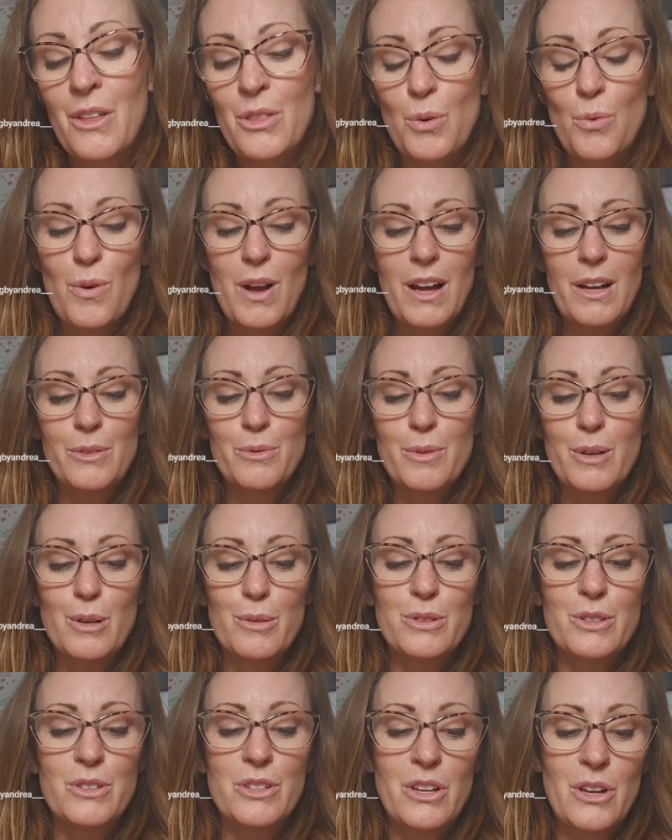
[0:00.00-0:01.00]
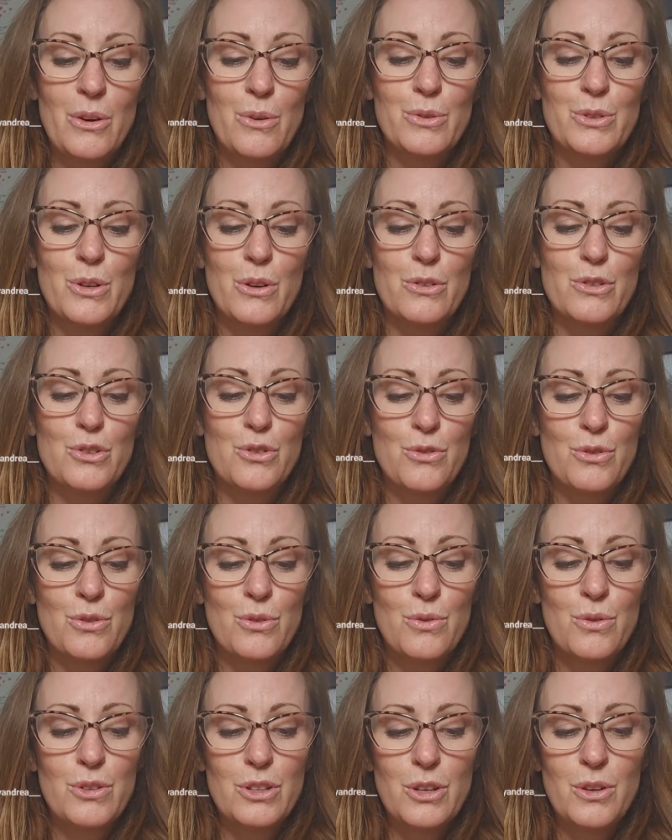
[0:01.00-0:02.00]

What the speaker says: The wild rose knows her true,